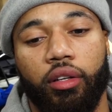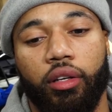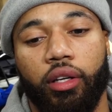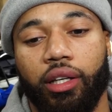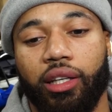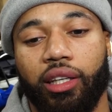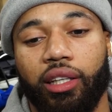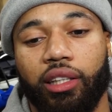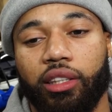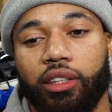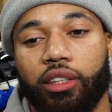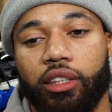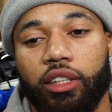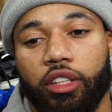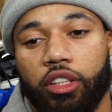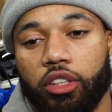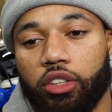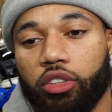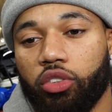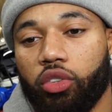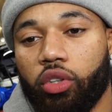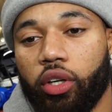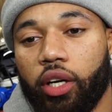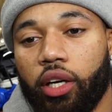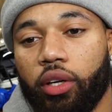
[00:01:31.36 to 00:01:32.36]
it's
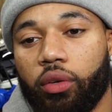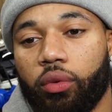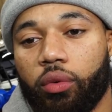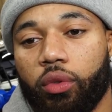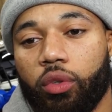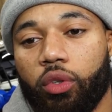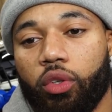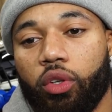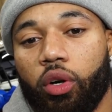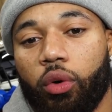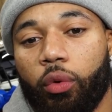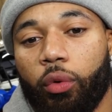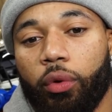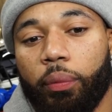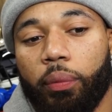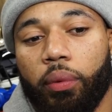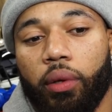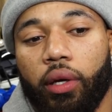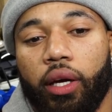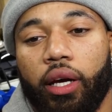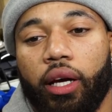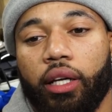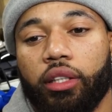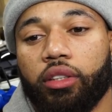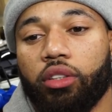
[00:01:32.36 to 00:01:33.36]
just great when, you know, we
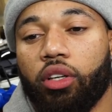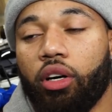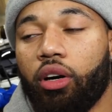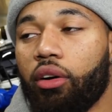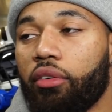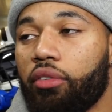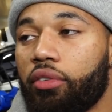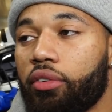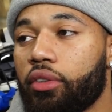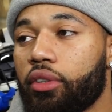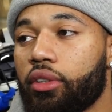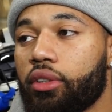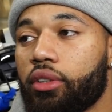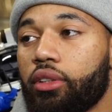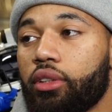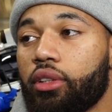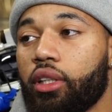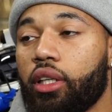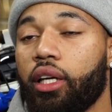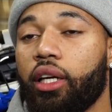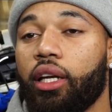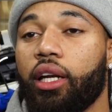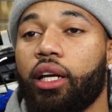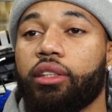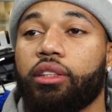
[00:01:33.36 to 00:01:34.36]
play as an offense
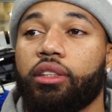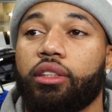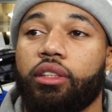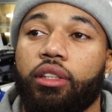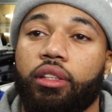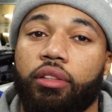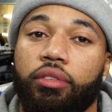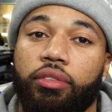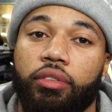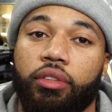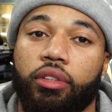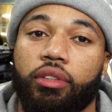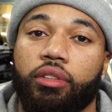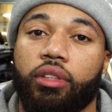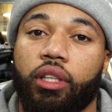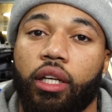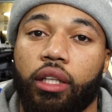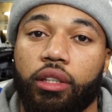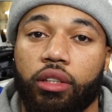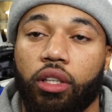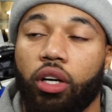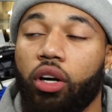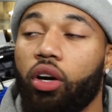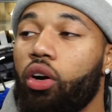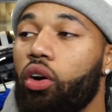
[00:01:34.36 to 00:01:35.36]
and as a defense
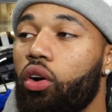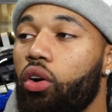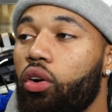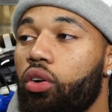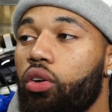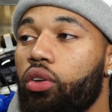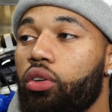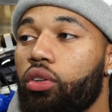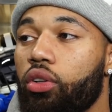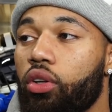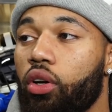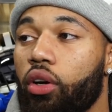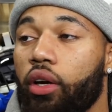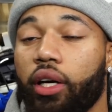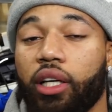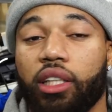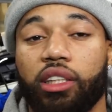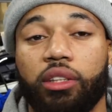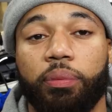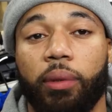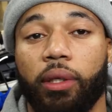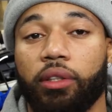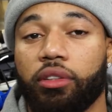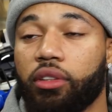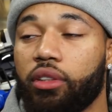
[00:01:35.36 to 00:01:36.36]
as a whole, you know, and
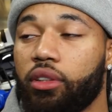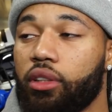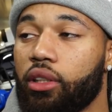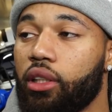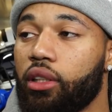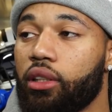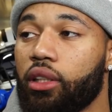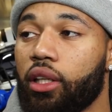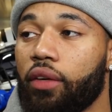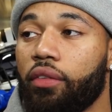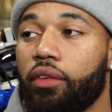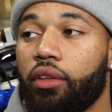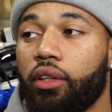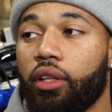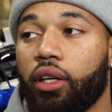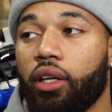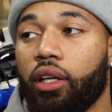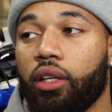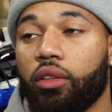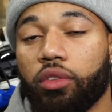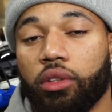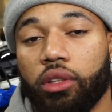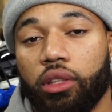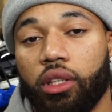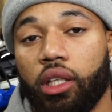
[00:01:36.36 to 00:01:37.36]
special teams.
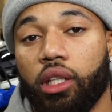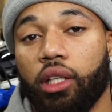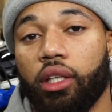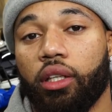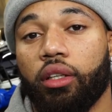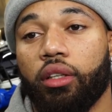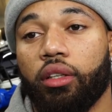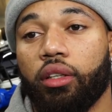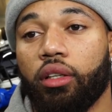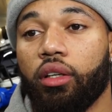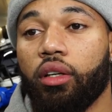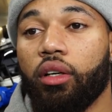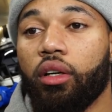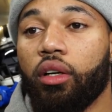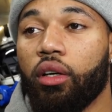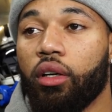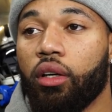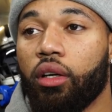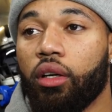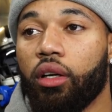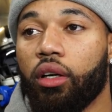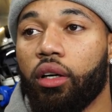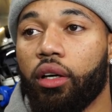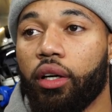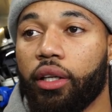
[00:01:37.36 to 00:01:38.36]
Everything was clicking
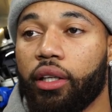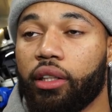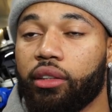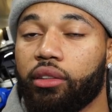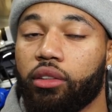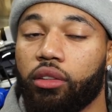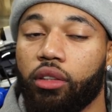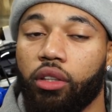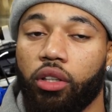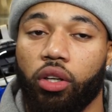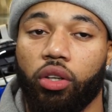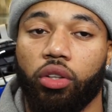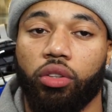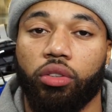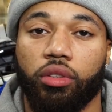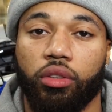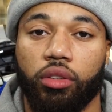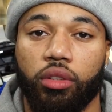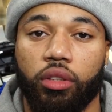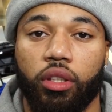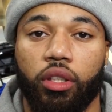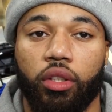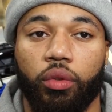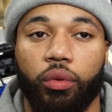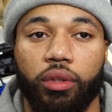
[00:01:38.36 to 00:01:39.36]
against the Colts.
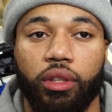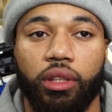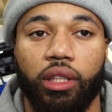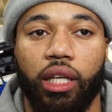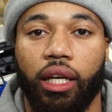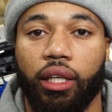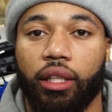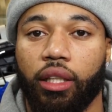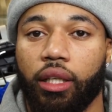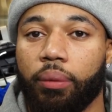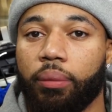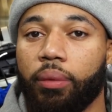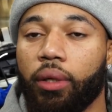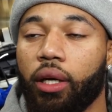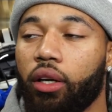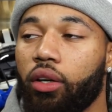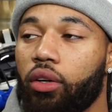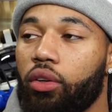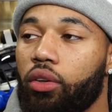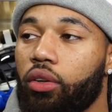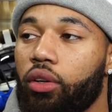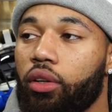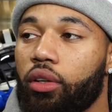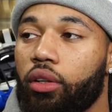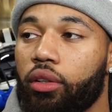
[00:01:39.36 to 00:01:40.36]
We just got to keep that
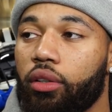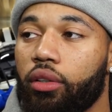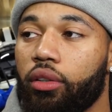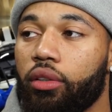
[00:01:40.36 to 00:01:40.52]
going.